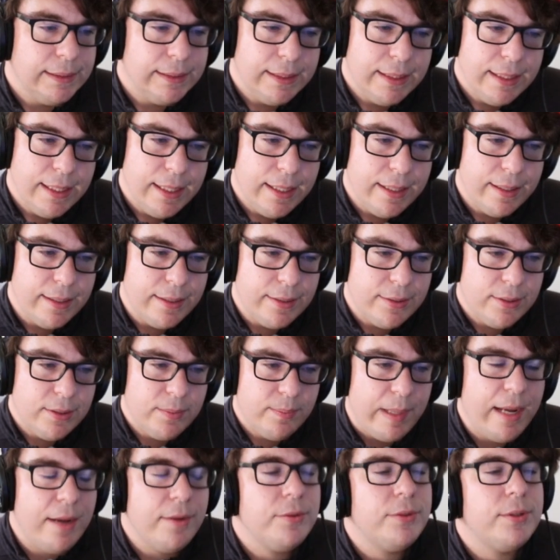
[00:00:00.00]
This is
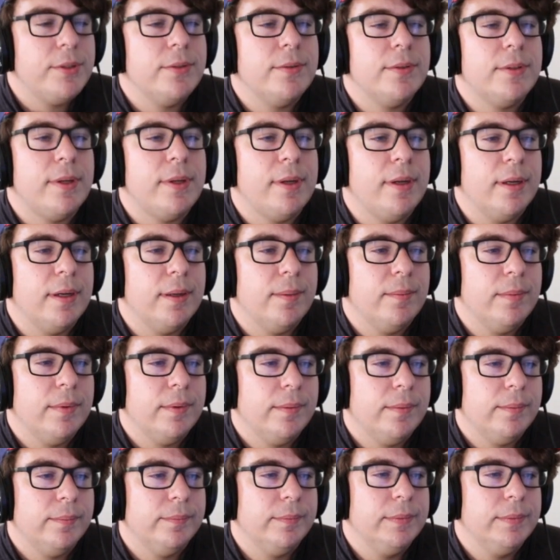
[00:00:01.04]
Bowser time.